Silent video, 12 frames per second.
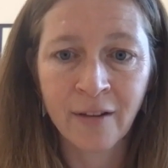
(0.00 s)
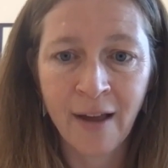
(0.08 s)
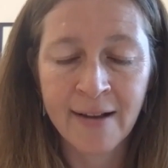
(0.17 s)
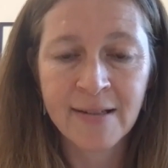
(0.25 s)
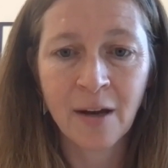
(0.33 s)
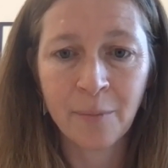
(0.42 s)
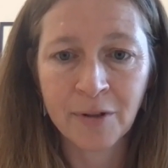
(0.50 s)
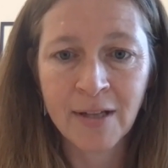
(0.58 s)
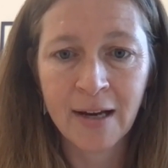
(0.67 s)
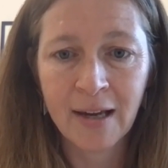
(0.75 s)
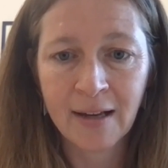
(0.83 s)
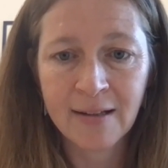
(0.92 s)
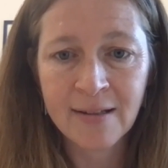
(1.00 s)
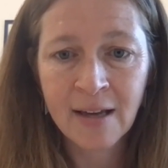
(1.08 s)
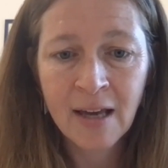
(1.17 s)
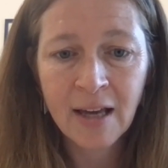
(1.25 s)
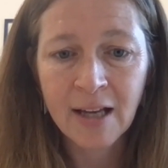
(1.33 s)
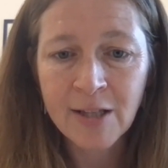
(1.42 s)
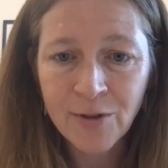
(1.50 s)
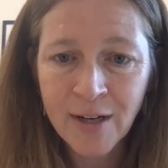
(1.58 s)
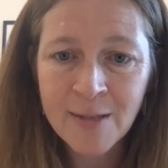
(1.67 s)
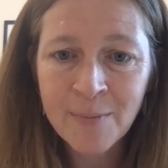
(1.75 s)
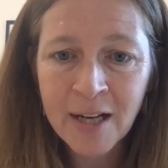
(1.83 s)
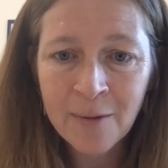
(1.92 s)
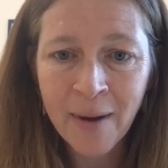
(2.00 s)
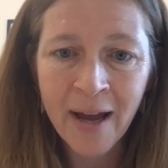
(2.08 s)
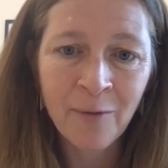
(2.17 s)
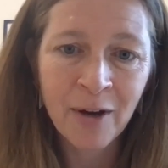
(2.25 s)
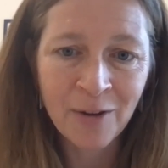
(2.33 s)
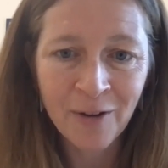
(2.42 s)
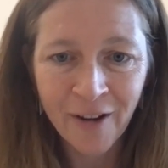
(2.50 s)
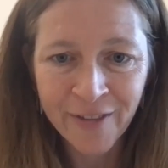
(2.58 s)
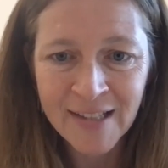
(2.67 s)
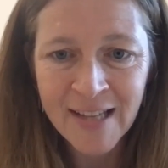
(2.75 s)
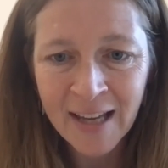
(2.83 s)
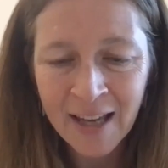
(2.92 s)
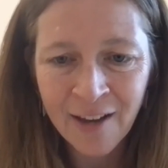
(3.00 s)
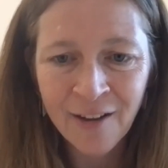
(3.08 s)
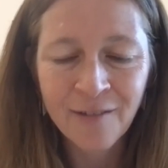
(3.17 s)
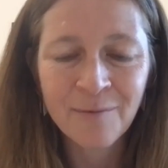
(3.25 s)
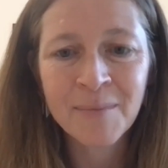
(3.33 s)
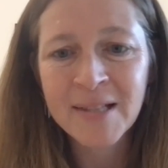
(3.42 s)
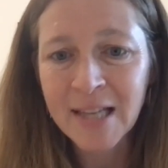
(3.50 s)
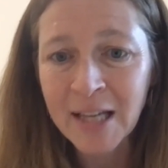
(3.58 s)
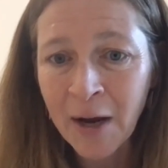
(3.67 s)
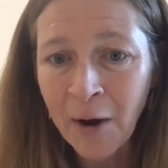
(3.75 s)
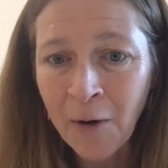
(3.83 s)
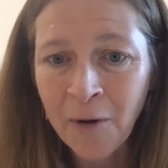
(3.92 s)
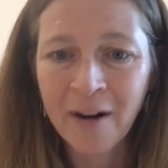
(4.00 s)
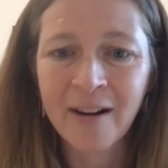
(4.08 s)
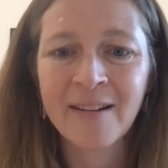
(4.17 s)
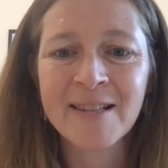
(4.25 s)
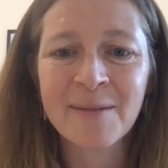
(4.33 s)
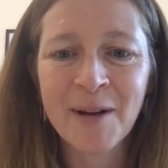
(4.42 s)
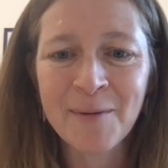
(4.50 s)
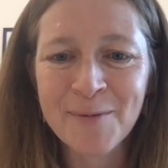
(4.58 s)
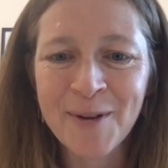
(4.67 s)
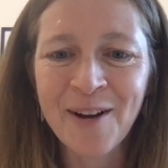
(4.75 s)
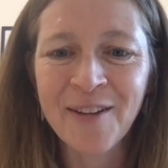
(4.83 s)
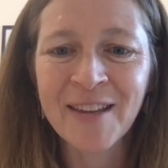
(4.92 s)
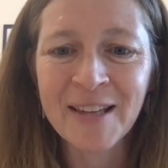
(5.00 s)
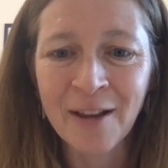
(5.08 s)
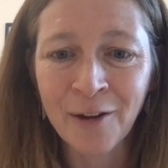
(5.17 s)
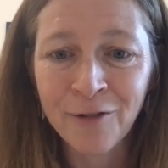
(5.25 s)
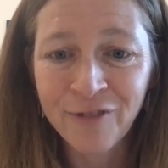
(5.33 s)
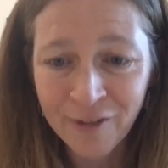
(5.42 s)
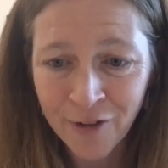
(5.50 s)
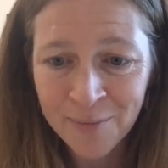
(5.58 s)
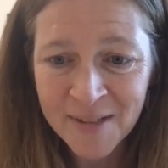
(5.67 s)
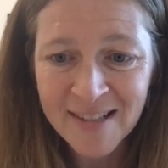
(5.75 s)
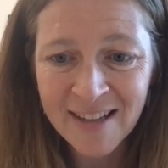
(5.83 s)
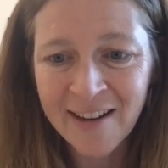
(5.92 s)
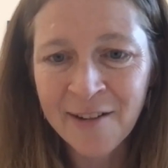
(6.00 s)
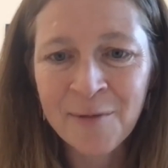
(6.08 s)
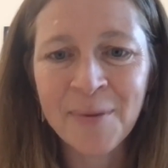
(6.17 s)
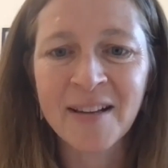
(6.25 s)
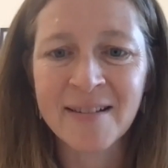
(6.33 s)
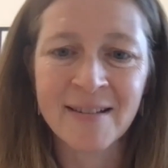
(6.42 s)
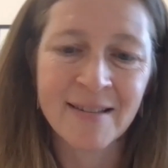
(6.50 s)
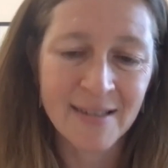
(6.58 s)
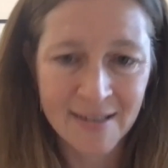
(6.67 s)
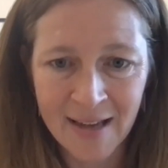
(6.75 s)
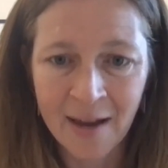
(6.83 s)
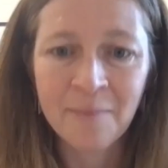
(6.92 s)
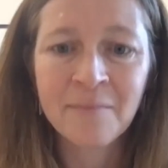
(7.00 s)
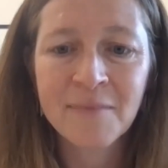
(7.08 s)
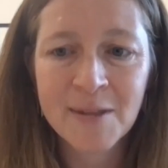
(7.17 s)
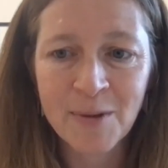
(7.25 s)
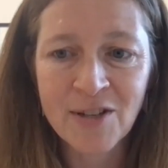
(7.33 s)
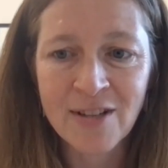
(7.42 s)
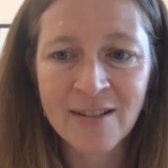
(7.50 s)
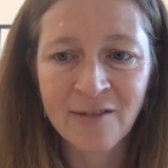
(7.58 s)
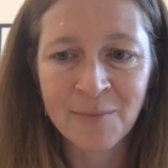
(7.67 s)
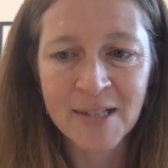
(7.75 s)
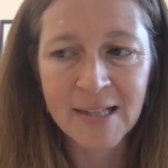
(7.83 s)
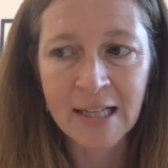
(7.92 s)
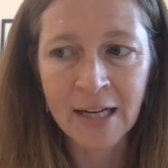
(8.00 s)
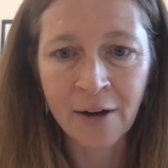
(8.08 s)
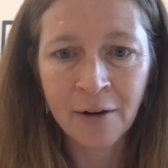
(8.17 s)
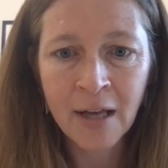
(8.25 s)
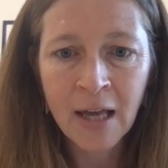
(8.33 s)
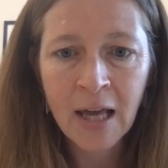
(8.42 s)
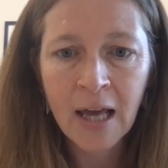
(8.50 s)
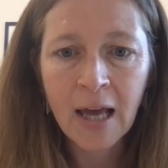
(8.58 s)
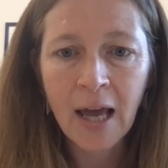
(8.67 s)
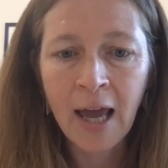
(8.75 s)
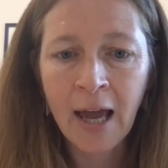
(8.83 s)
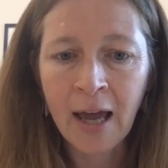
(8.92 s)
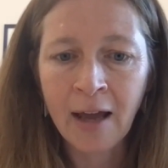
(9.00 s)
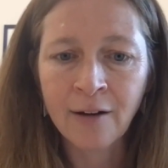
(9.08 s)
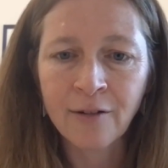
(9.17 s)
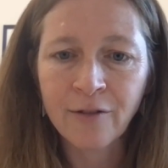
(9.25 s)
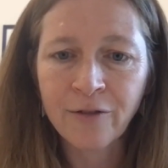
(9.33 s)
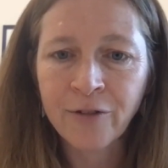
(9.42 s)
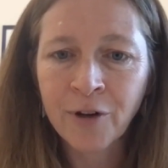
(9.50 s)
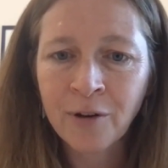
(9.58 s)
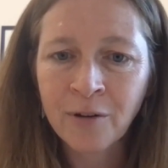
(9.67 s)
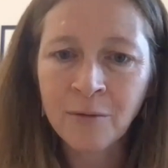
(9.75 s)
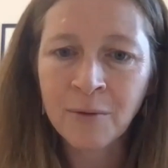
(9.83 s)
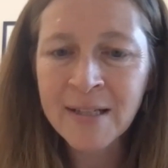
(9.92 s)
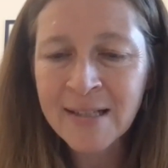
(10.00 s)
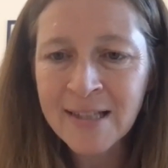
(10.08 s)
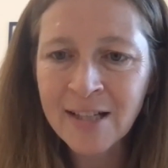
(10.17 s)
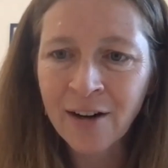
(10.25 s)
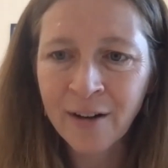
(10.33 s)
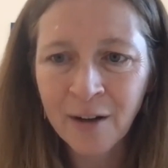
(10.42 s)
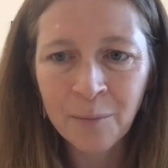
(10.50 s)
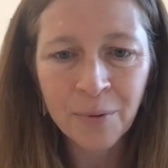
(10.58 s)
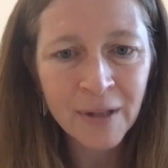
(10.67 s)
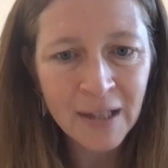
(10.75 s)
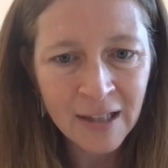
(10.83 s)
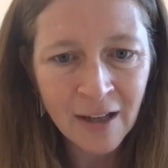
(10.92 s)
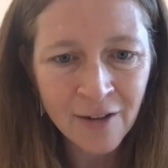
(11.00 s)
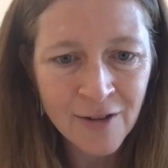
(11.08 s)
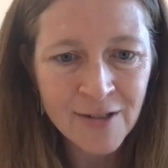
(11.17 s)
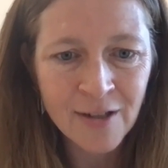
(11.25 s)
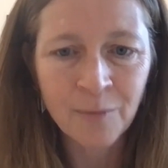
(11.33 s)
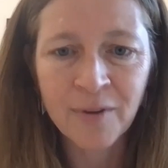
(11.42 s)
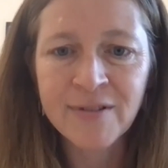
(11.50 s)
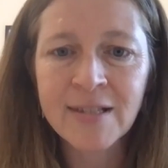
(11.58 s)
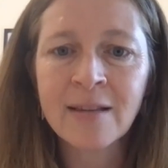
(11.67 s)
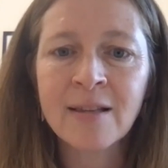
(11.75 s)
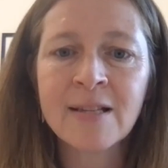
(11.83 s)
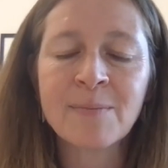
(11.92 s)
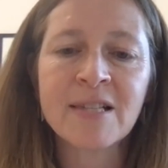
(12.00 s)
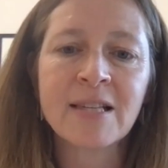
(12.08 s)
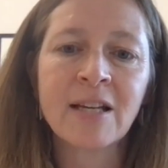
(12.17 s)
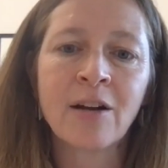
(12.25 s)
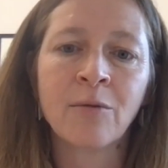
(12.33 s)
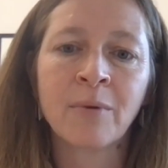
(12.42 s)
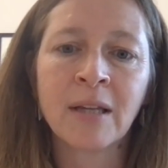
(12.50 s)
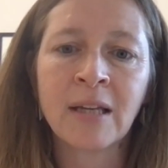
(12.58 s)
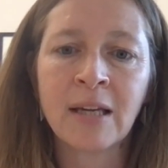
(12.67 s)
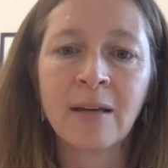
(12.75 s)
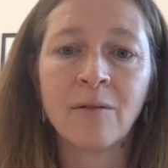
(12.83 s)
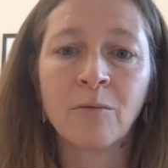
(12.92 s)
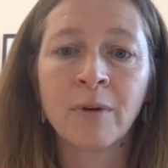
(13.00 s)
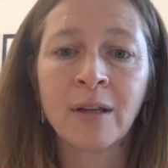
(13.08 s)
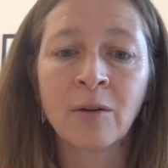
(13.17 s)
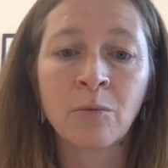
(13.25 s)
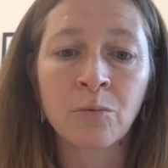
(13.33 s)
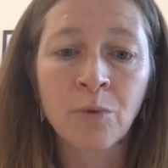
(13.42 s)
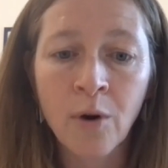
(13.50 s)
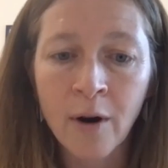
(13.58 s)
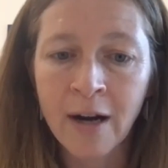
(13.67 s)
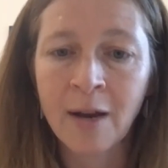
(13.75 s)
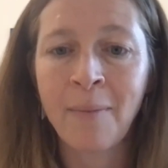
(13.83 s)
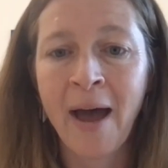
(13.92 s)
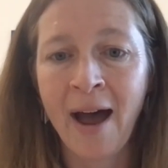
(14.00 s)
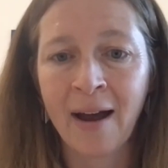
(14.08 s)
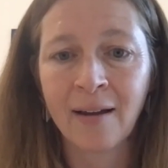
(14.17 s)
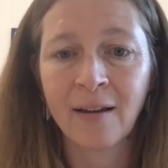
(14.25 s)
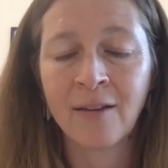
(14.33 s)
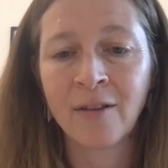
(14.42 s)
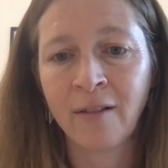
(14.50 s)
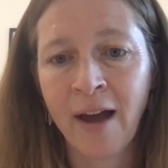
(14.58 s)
the last couple decades. It's transmitted by what you call the dengue mosquito, or it can sometimes be called the yellow fever mosquito because it's the same species of mosquito. And for reasons that aren't completely understood, we've seen this mosquito really, really roaring back in the